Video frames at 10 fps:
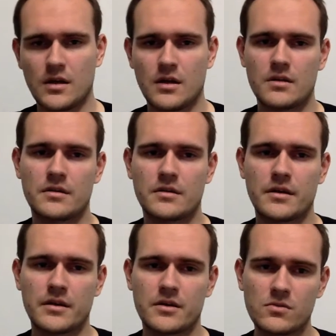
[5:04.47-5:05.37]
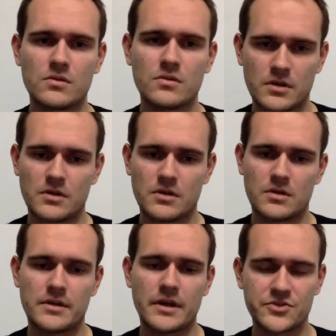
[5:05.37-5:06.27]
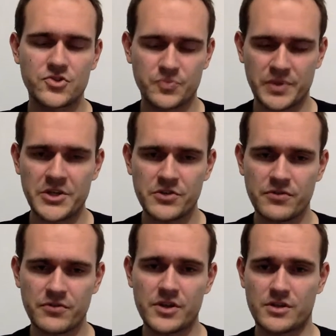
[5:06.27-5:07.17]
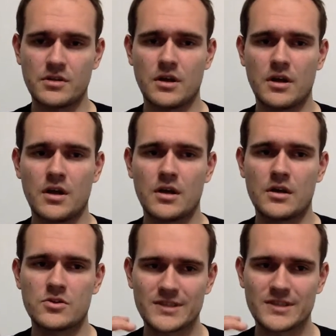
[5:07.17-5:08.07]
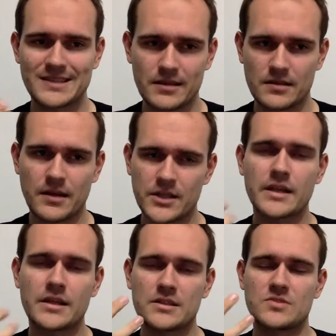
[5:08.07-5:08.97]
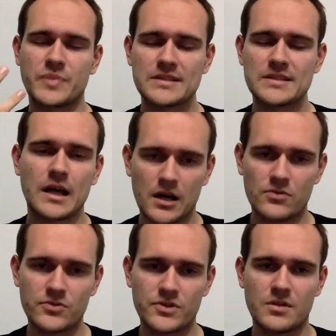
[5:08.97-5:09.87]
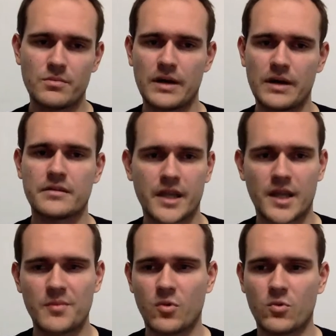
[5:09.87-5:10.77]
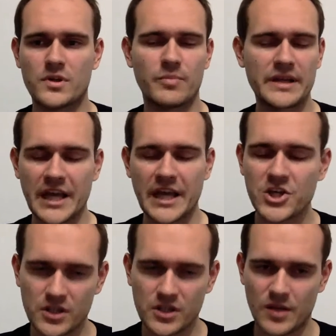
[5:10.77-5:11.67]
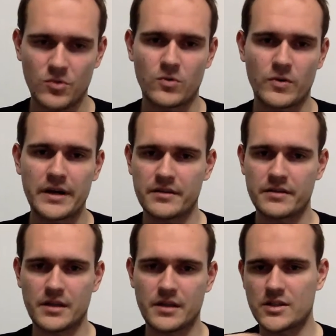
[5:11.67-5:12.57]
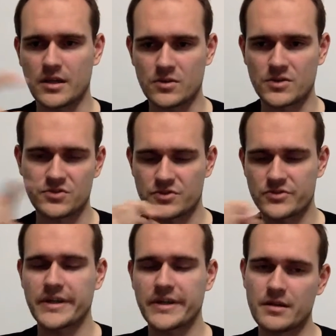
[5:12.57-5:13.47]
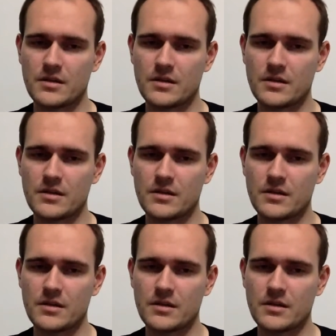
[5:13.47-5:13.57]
the Google text-to-speech function actually speaks out the button name or the application name or anything that actually appears on the screen.